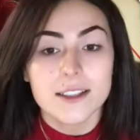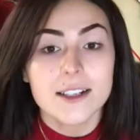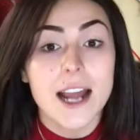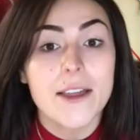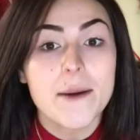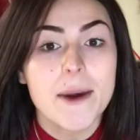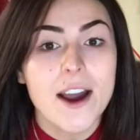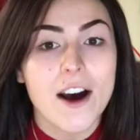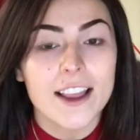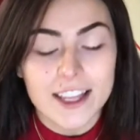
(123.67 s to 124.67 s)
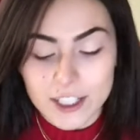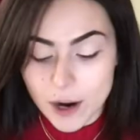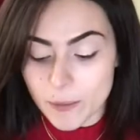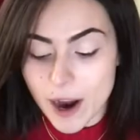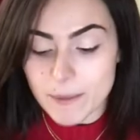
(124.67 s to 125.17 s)
Now that my eyelids
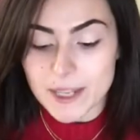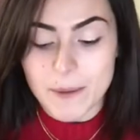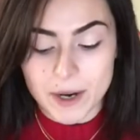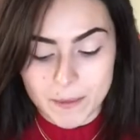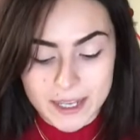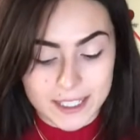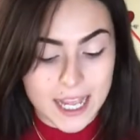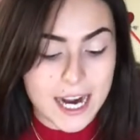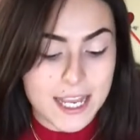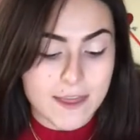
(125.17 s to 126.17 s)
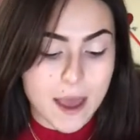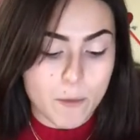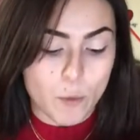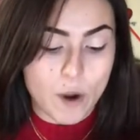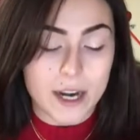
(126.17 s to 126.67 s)
are prepped, I'm gonna be setting
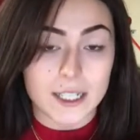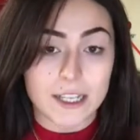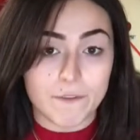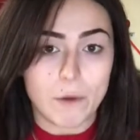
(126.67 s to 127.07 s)
them with